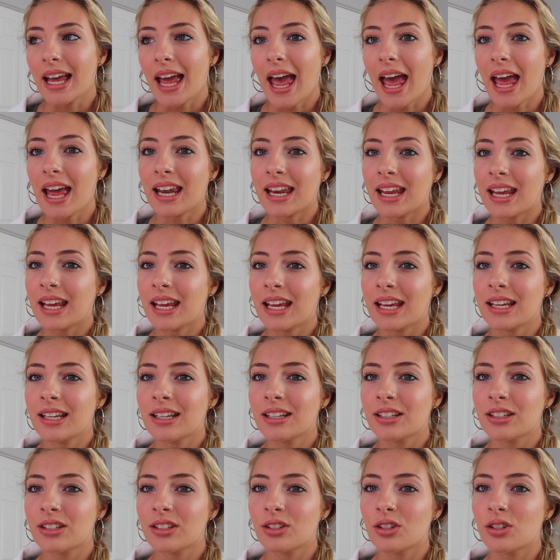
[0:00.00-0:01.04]
any
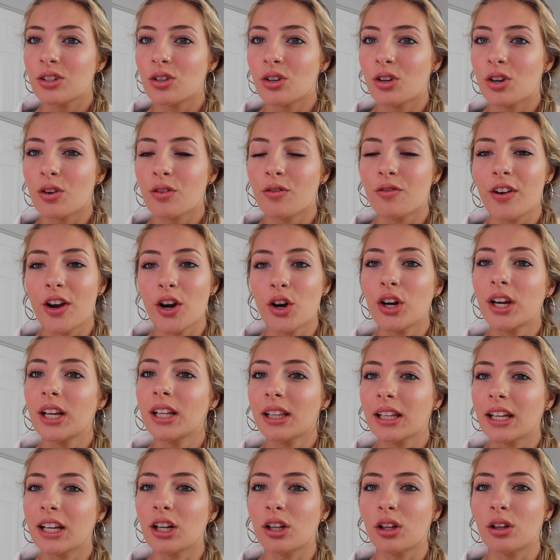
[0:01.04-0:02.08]
or very
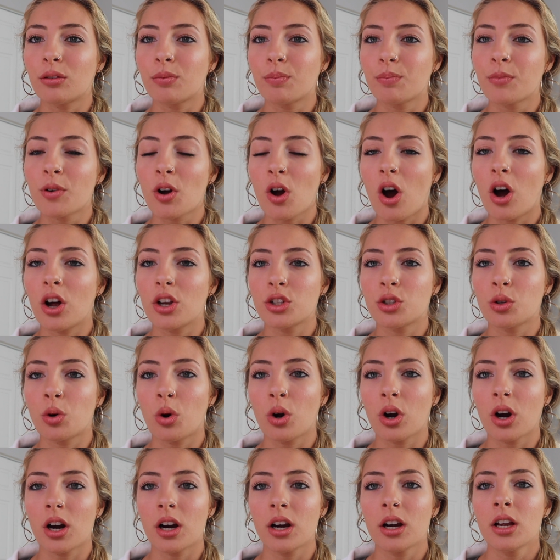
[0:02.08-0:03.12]
little
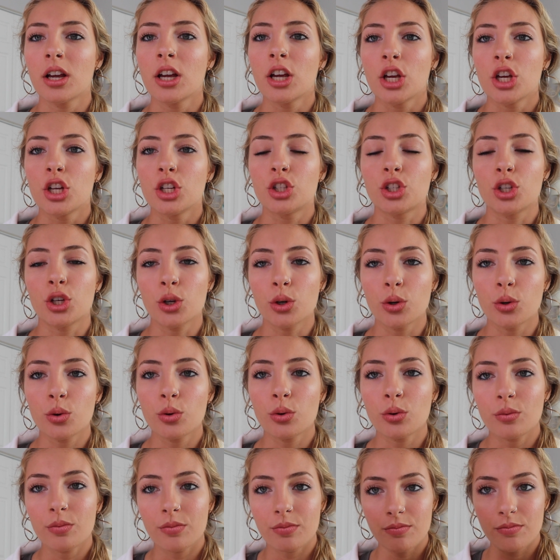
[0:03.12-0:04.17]
contour
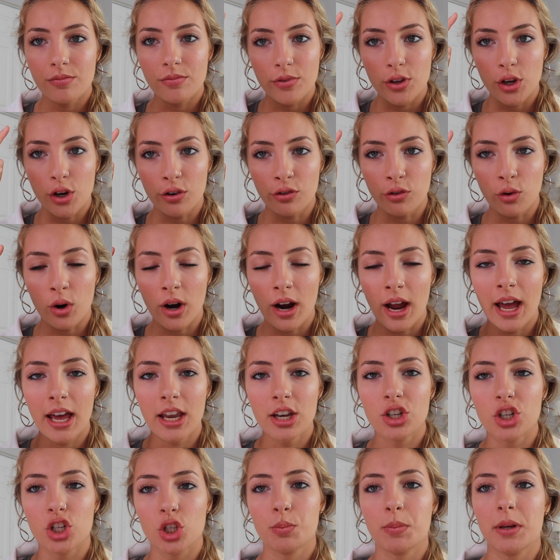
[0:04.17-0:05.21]
to your
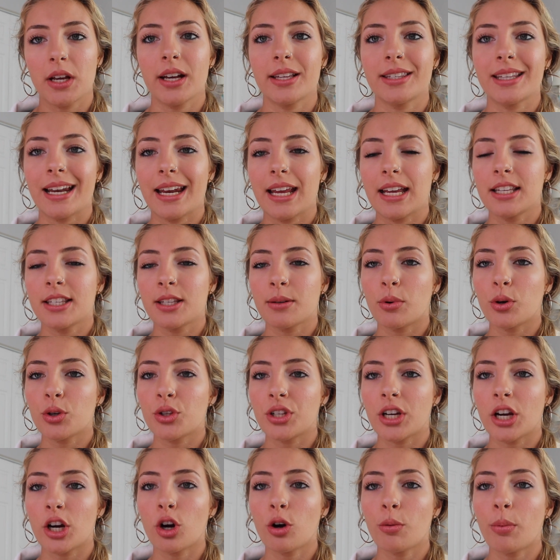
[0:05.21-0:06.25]
forehead just because that is the most
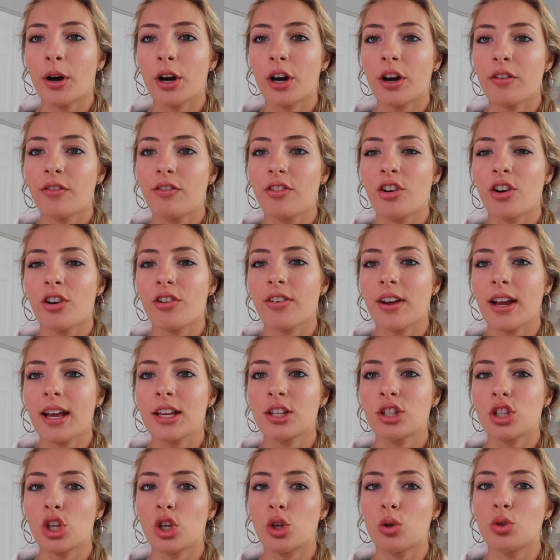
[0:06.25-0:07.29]
narrow part of your
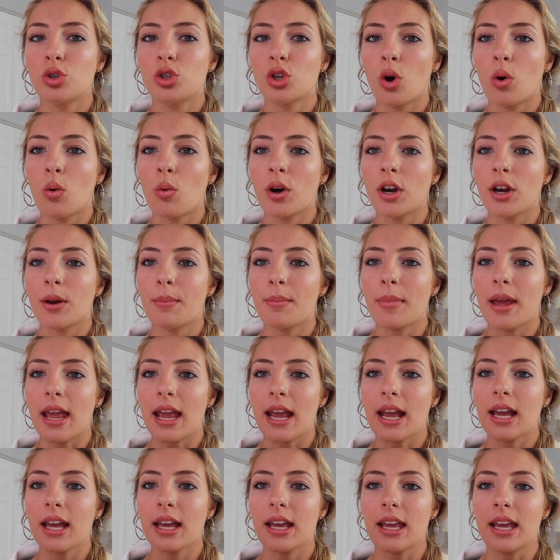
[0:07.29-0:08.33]
face. You don't want to
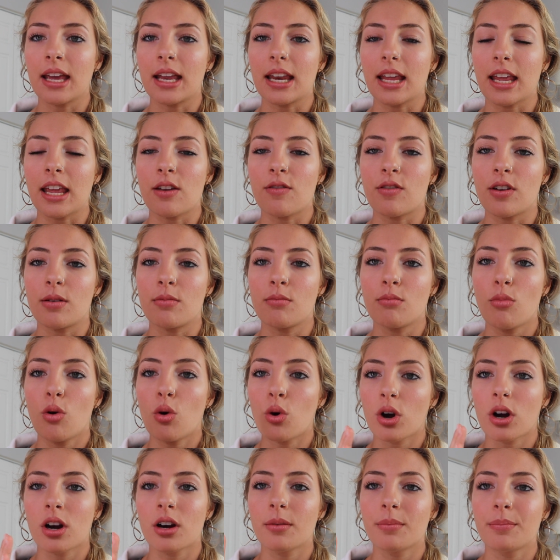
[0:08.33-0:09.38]
make it even
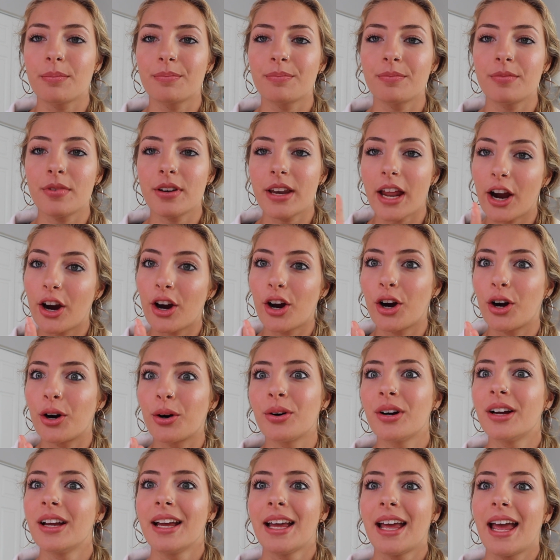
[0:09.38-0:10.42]
more
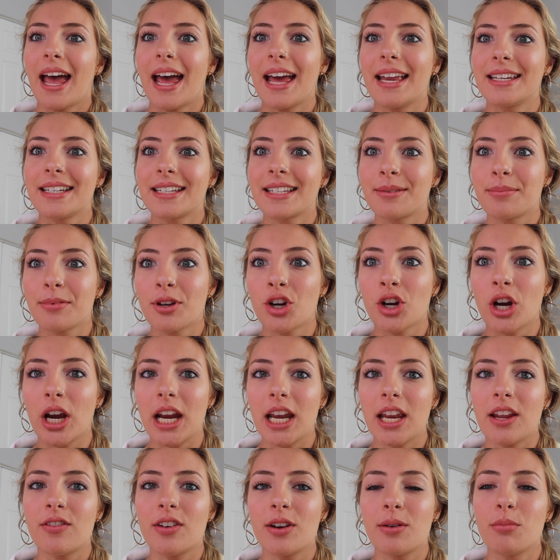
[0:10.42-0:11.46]
narrow and
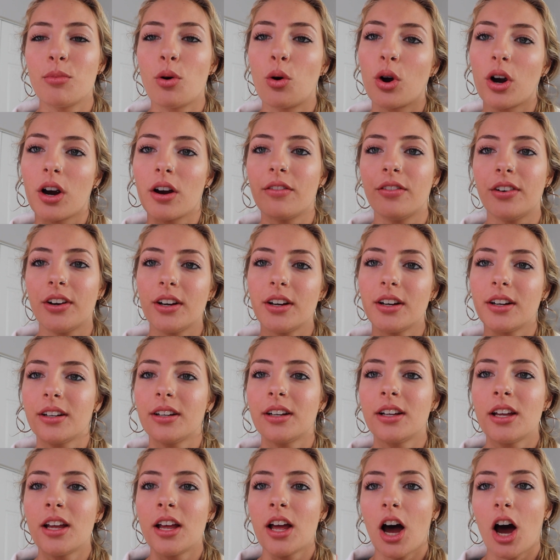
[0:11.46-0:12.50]
create even more of a
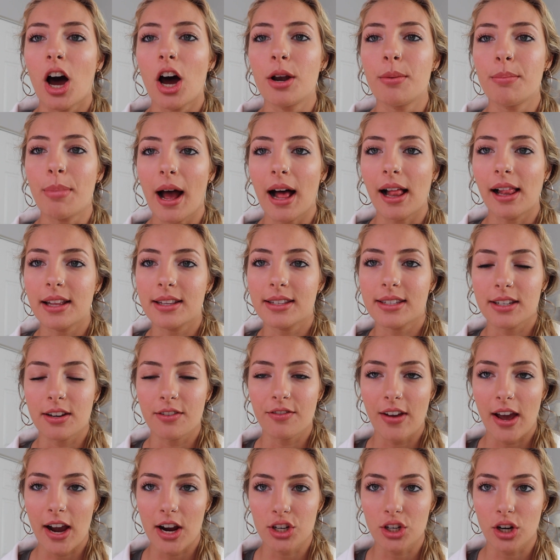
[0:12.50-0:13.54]
unbalanced
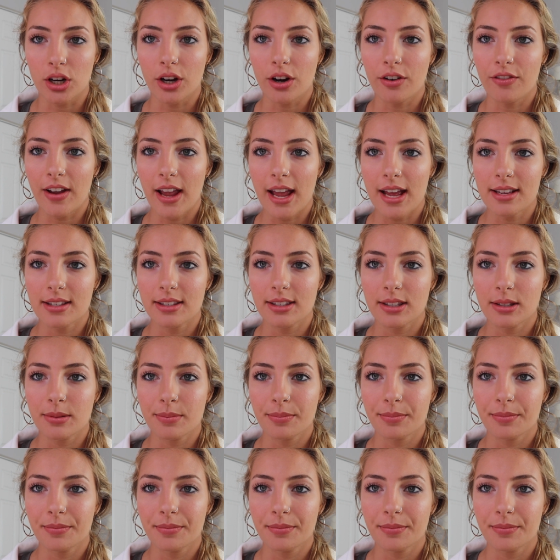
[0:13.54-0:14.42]
effect on your face.